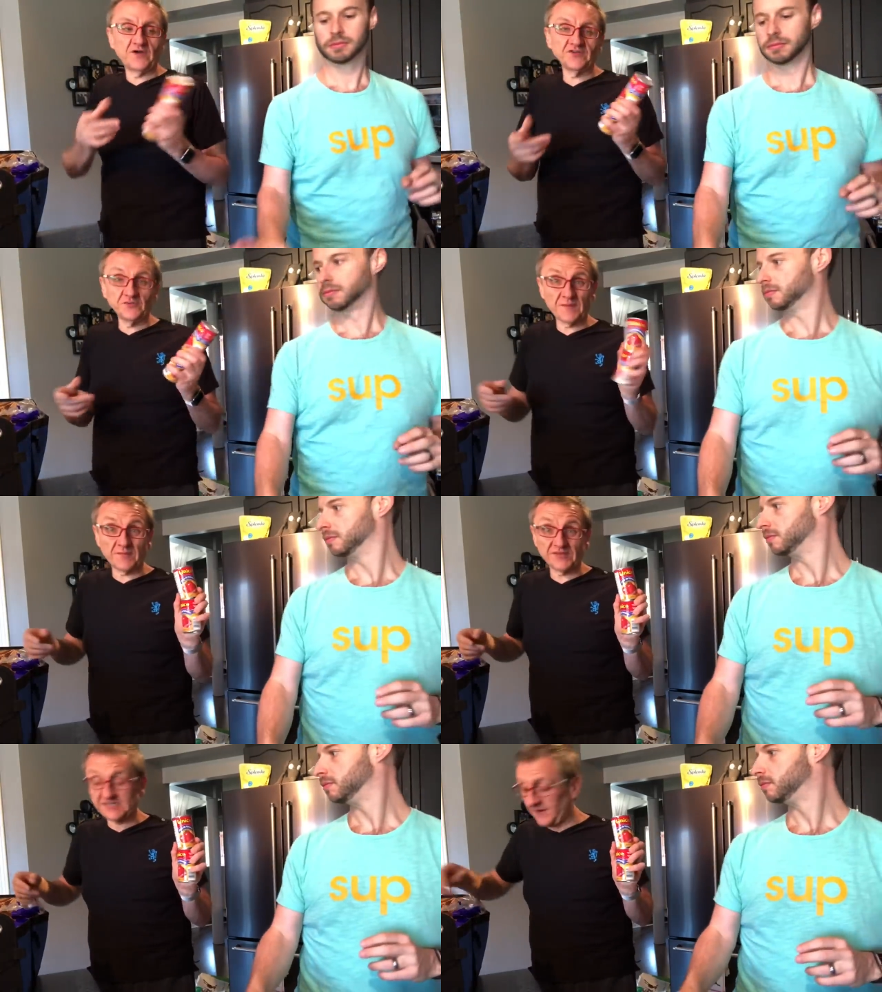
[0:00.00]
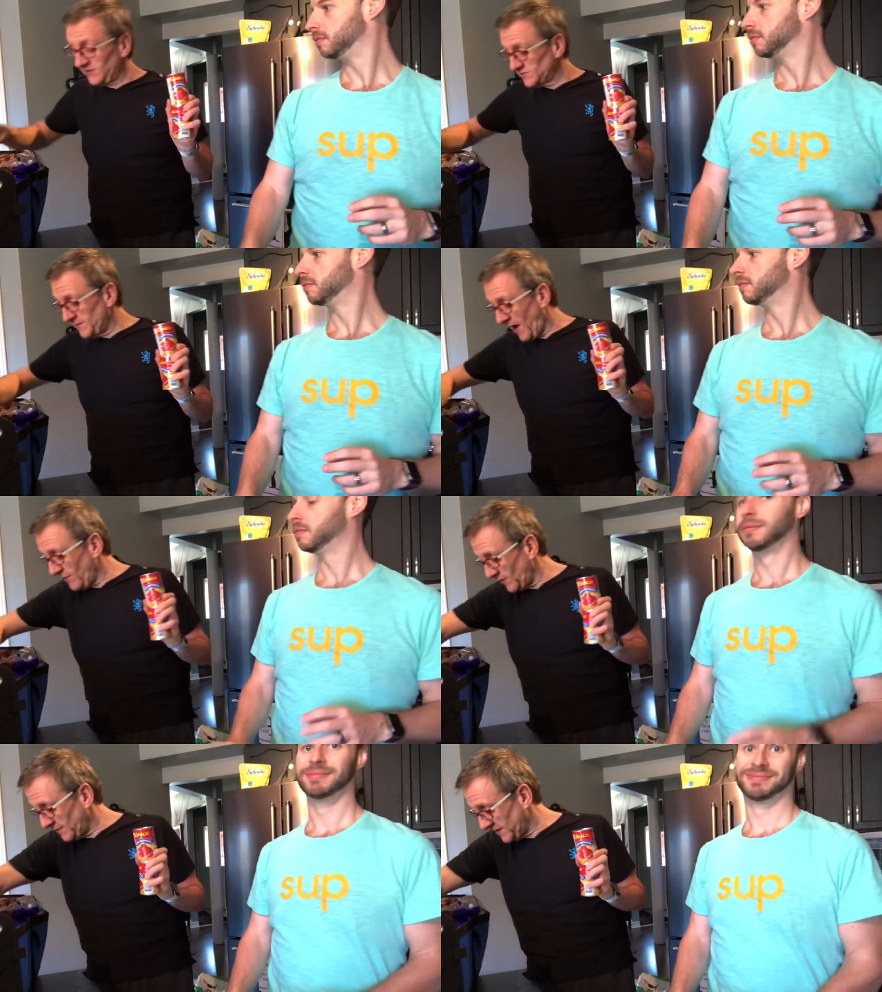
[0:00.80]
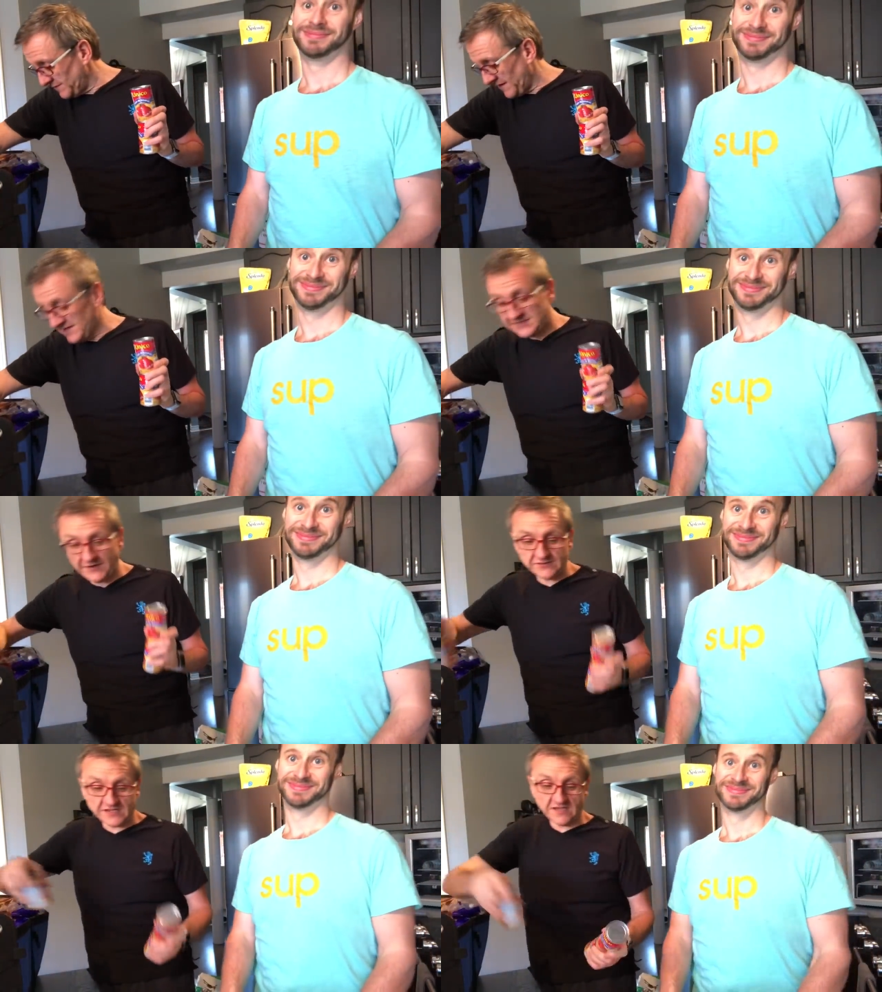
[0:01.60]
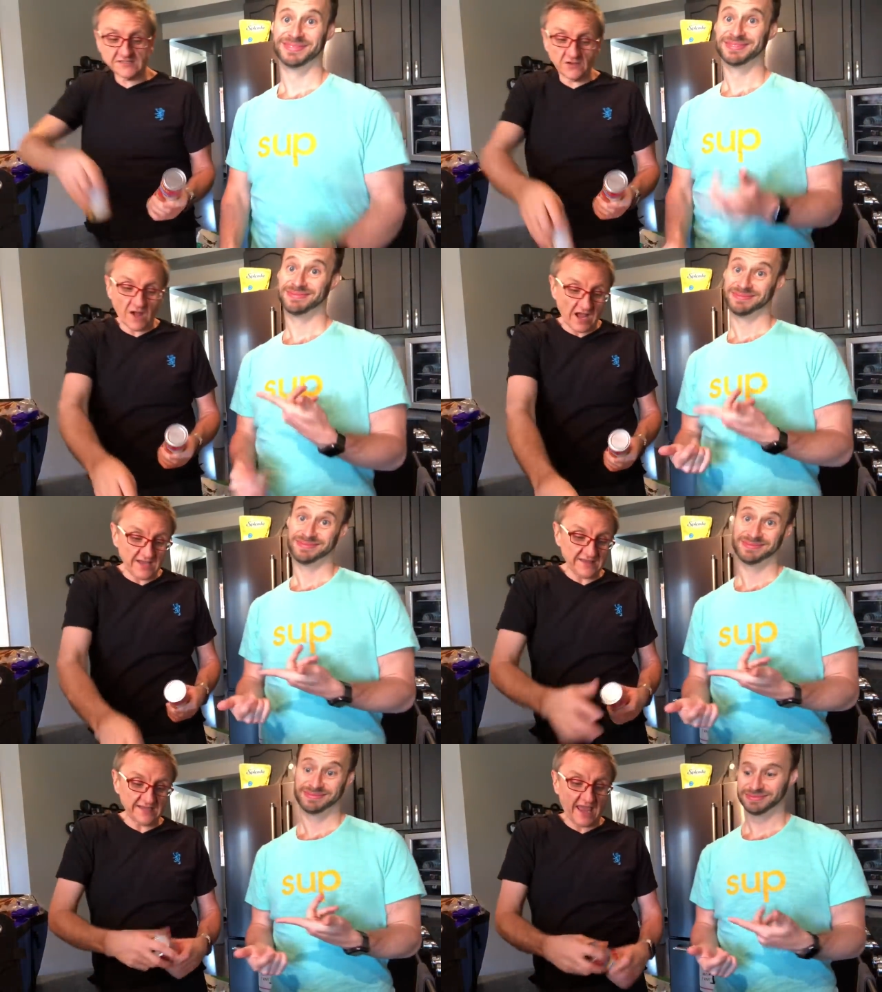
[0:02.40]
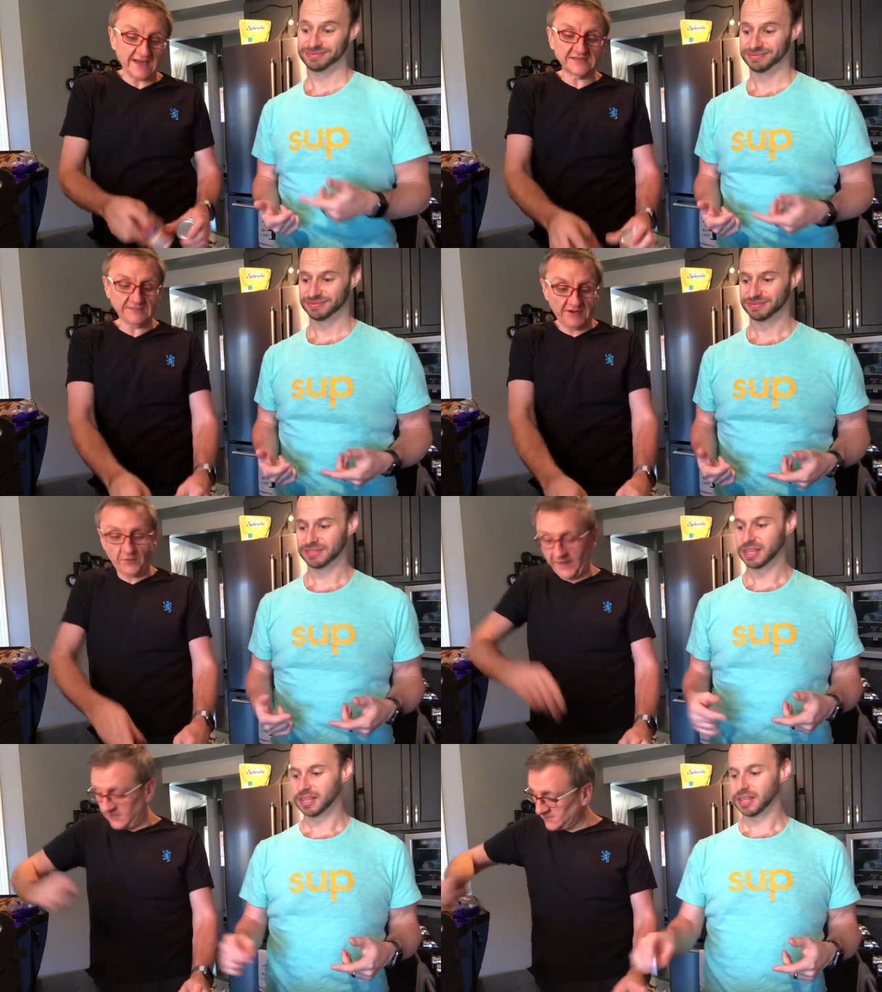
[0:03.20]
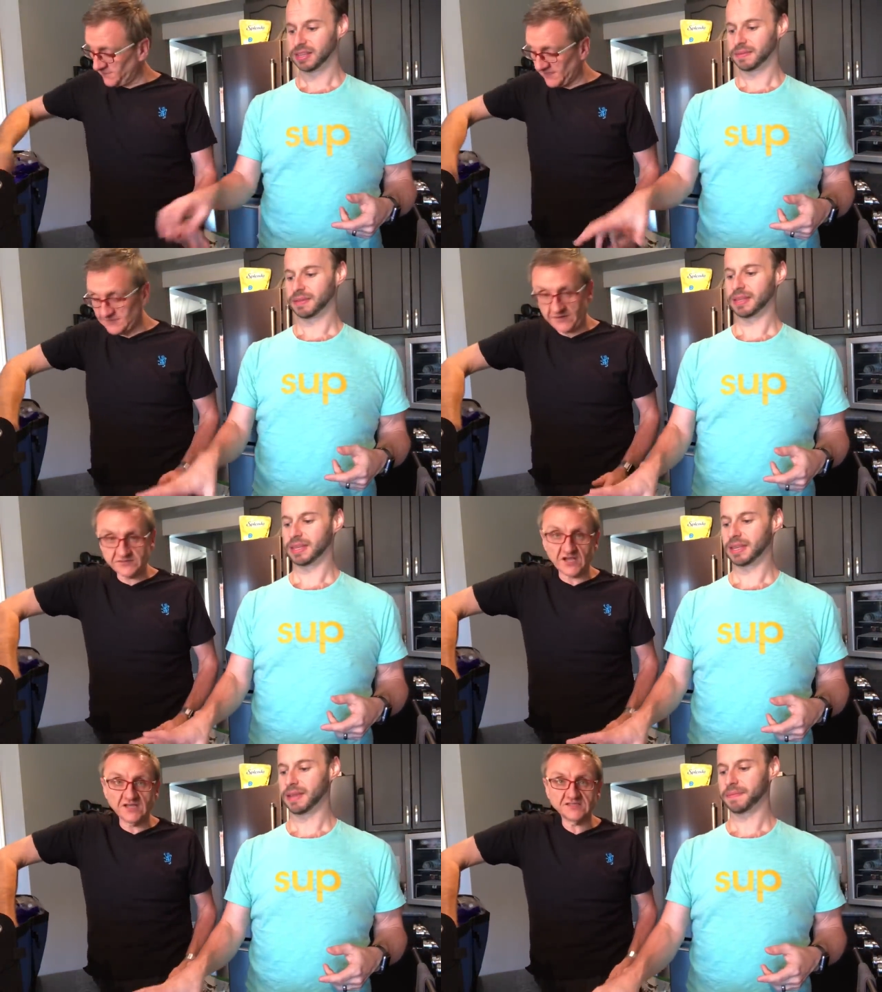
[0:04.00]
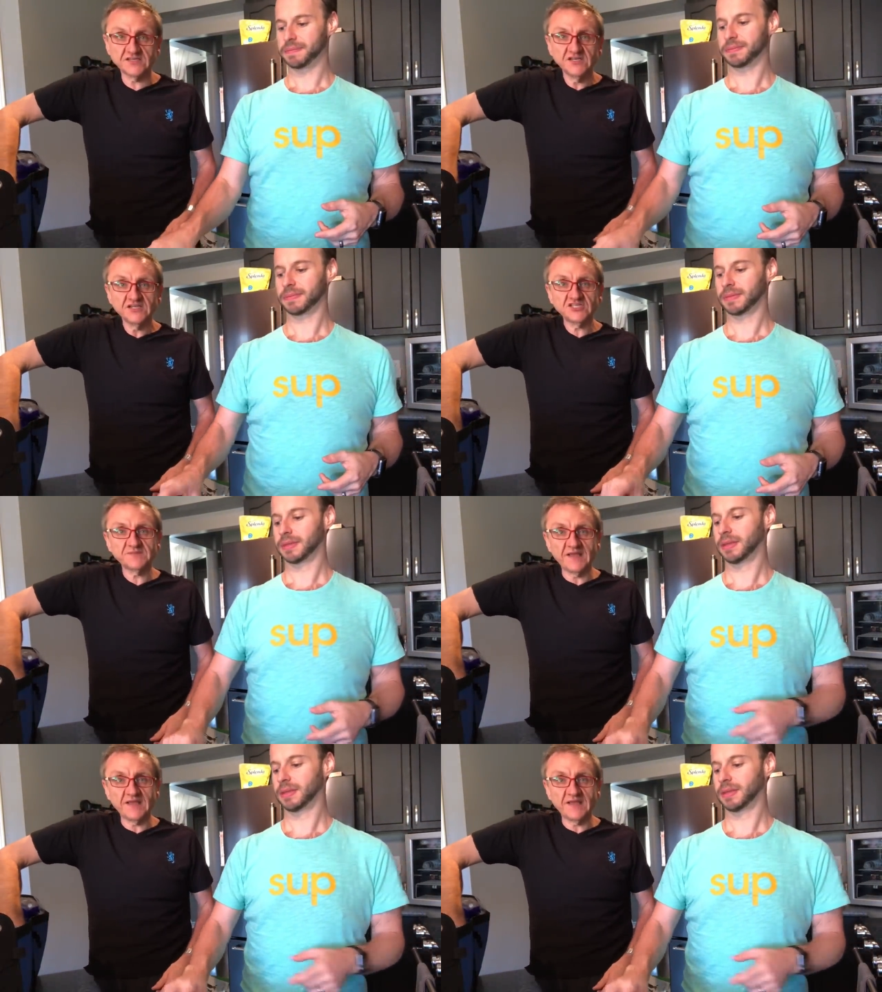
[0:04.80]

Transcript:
Speaker 1: well, you remember the tomatoes we bought? Well, I'm gonna be making tomato sauce, so I like adding tomato paste to my tomato sauce. Yeah. Just